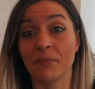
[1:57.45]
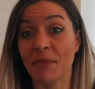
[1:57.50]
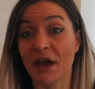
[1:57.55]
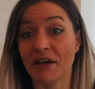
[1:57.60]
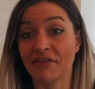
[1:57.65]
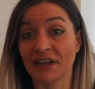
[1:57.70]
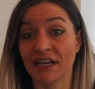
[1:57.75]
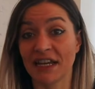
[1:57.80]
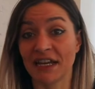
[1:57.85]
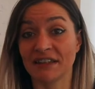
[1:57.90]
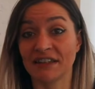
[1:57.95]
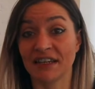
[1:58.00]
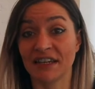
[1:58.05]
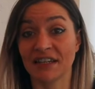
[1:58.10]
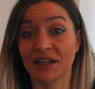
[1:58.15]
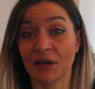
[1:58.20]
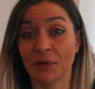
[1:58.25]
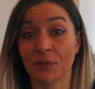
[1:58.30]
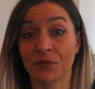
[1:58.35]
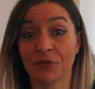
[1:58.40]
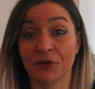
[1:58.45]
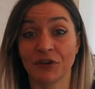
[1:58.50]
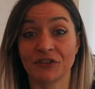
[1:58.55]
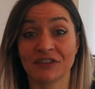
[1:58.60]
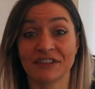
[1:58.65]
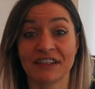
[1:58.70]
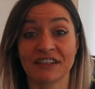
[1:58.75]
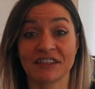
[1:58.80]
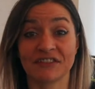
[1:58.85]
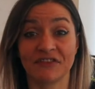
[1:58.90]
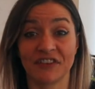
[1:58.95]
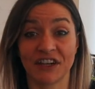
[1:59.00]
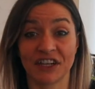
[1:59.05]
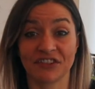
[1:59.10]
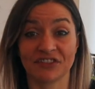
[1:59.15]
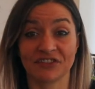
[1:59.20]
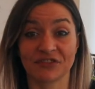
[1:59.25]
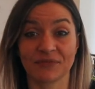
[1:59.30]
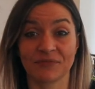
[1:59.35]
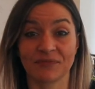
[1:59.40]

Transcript: marinated and processed fish.